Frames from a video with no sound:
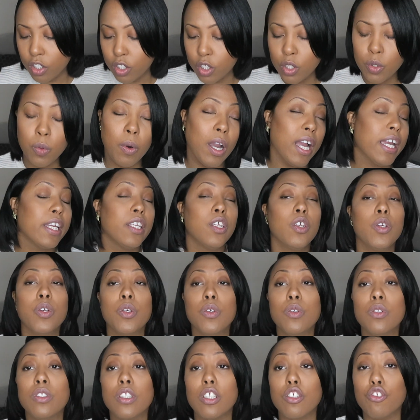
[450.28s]
Do I
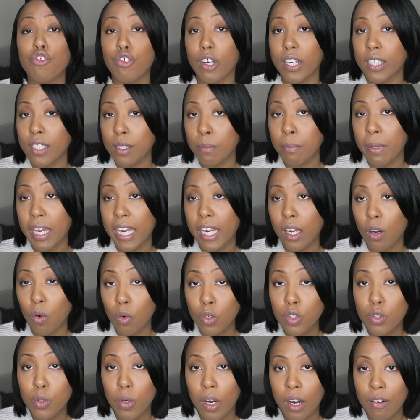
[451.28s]
use Tresemme
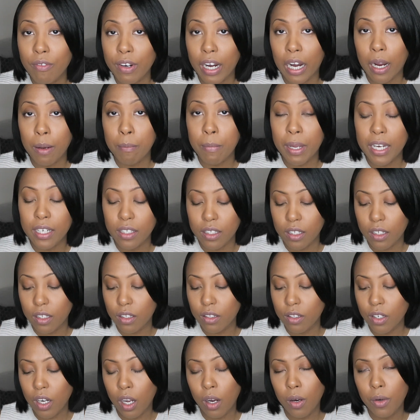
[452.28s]
or do I recommend
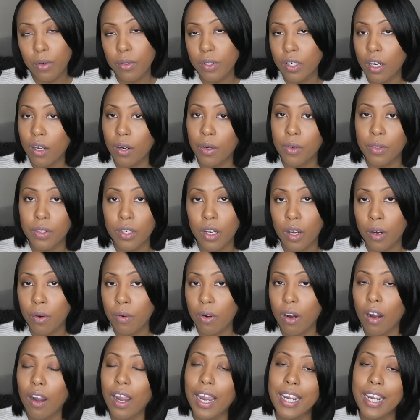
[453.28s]
it? No.